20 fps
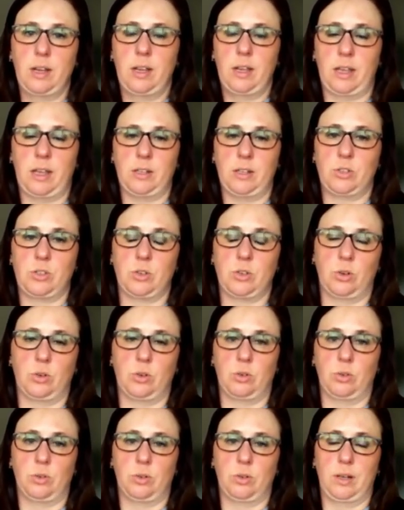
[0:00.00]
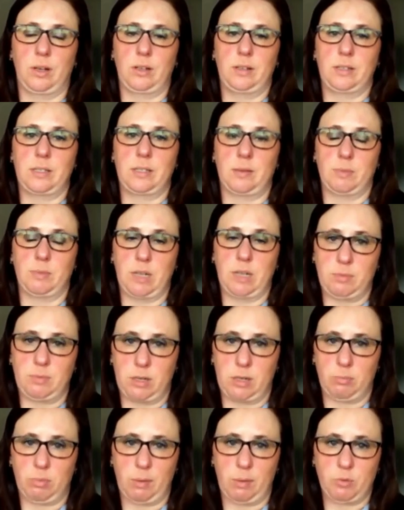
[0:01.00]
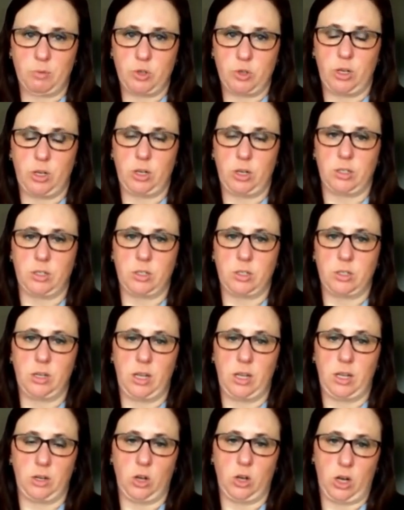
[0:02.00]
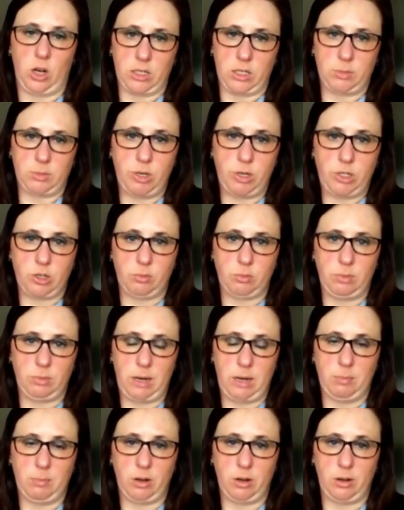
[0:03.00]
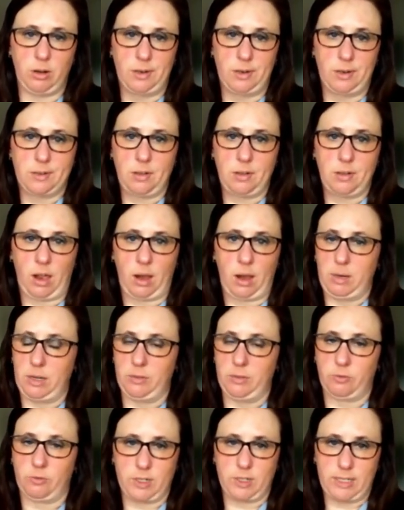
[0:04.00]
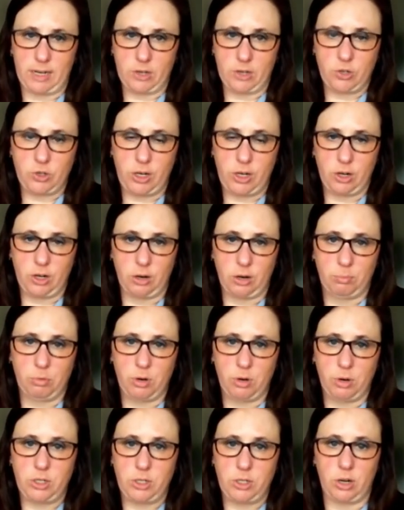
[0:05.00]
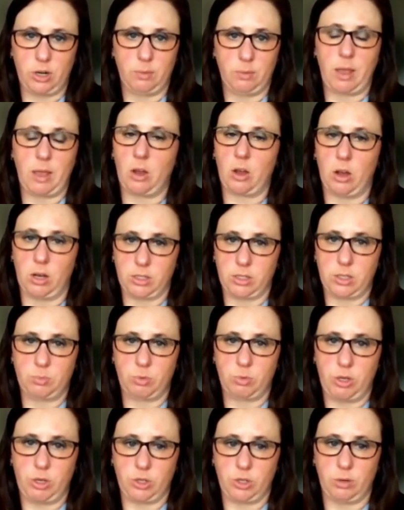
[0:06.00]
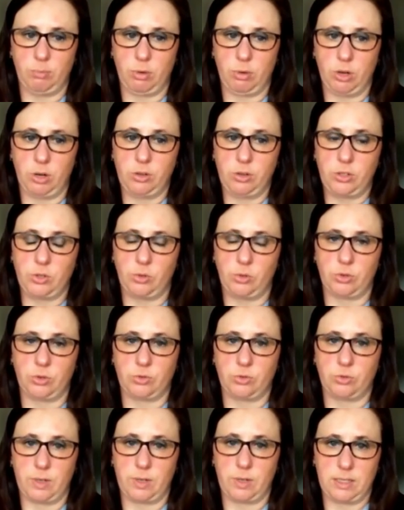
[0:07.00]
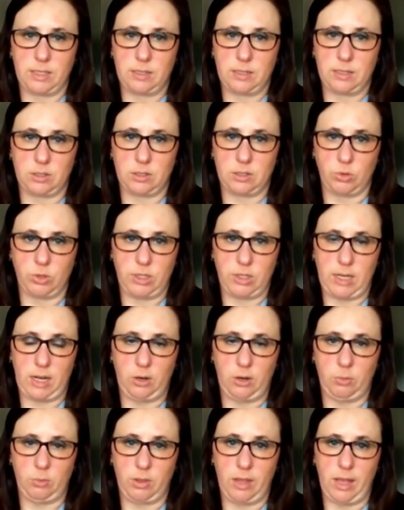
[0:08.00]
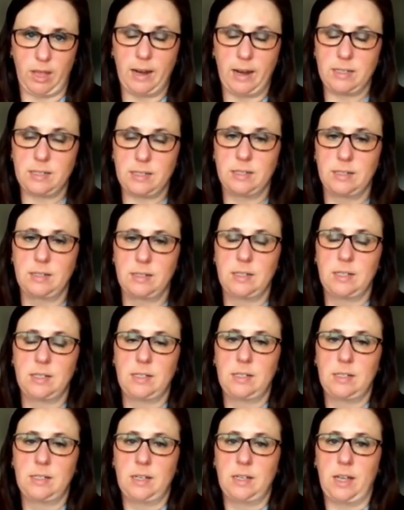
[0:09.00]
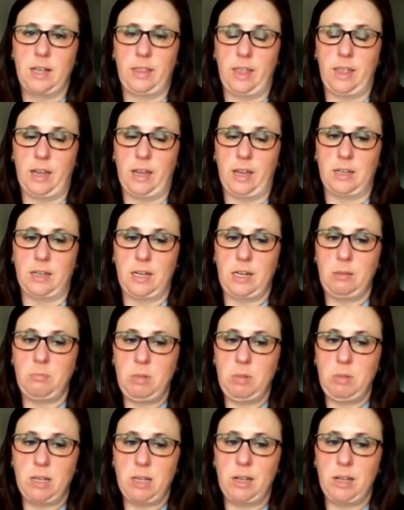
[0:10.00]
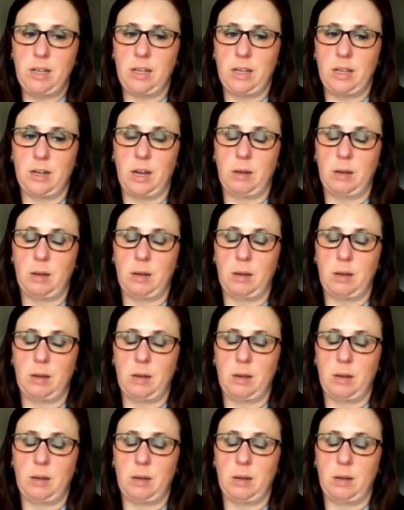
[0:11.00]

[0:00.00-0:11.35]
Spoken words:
And so sometimes an abruption can cause preterm labor. I mean, if we're sectioning her preterm, that causes preterm birth. So there's risks associated with that. And then anemia and